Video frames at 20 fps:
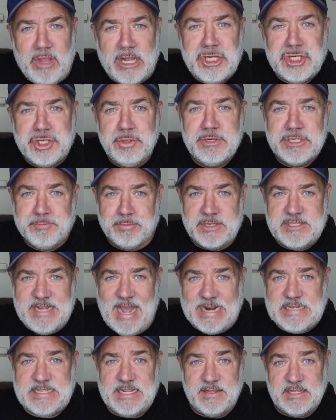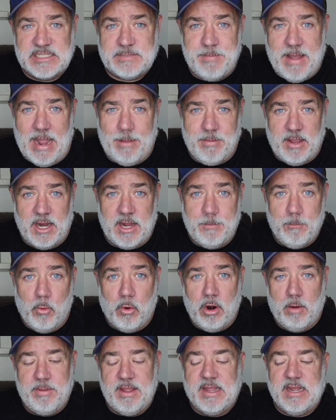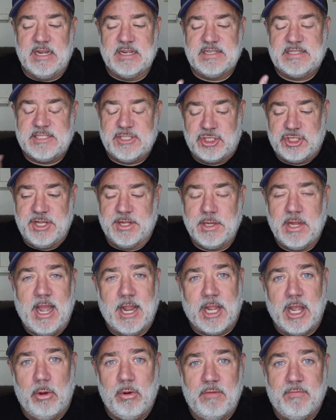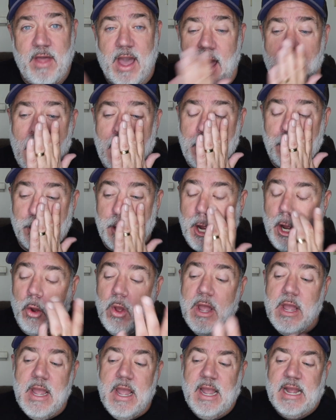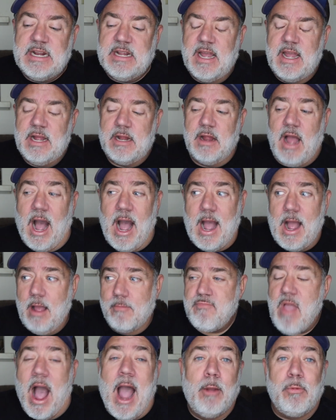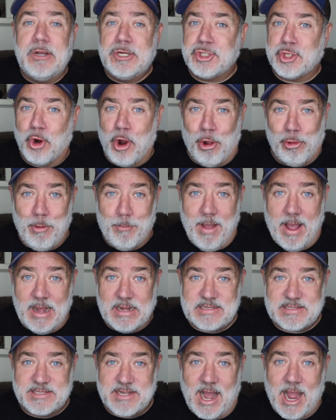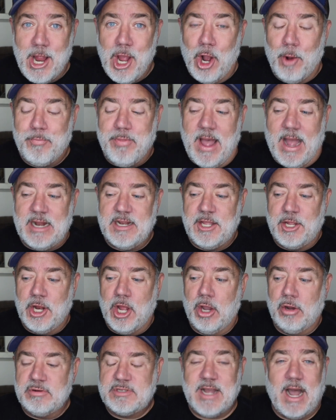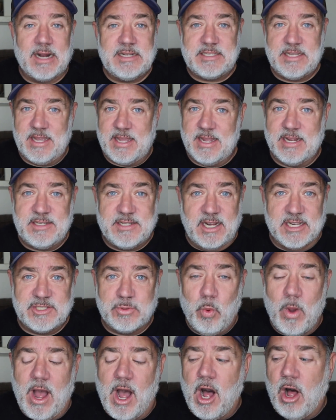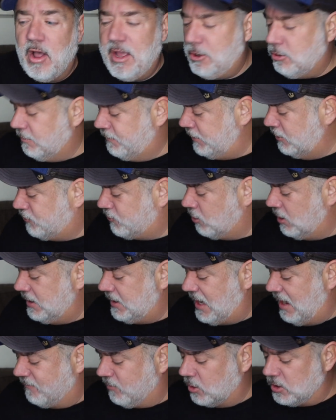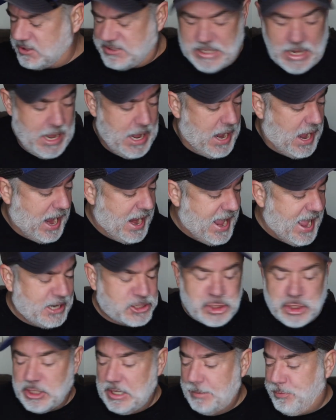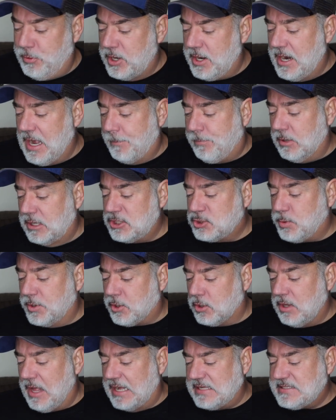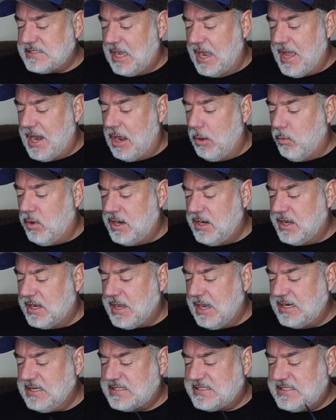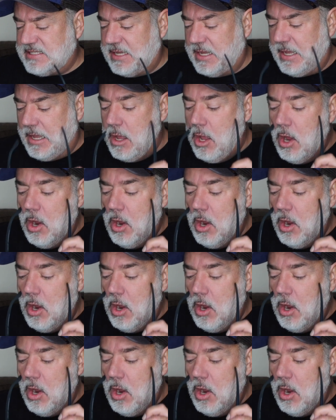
she was protecting this baby anymore because she had let go of that. I don't know. I wish her all the best. I hope that, you know, Tati does well in her future endeavors. I actually put it up on Twitter last night and I wanted to kind of see